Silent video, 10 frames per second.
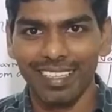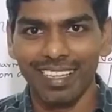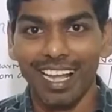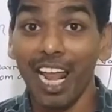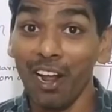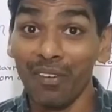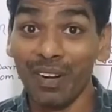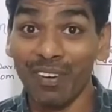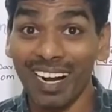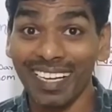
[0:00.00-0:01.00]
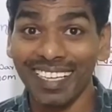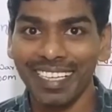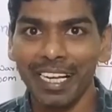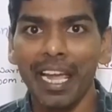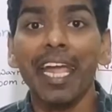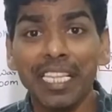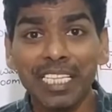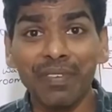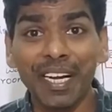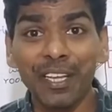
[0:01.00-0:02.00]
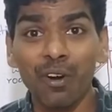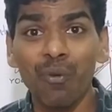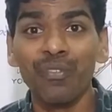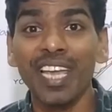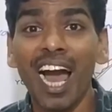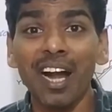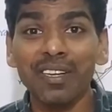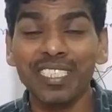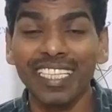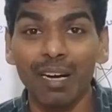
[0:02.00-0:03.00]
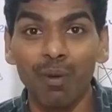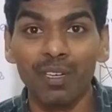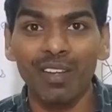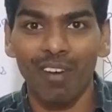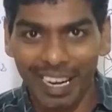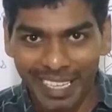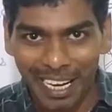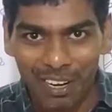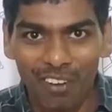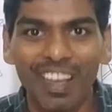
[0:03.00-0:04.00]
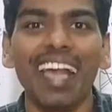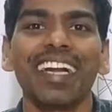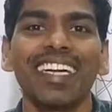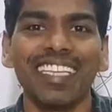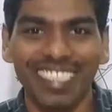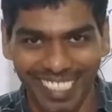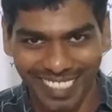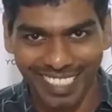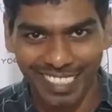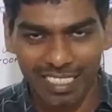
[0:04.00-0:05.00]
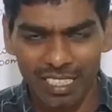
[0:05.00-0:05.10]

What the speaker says: Hello everyone. In this video, we are to see about the working of air conditioners.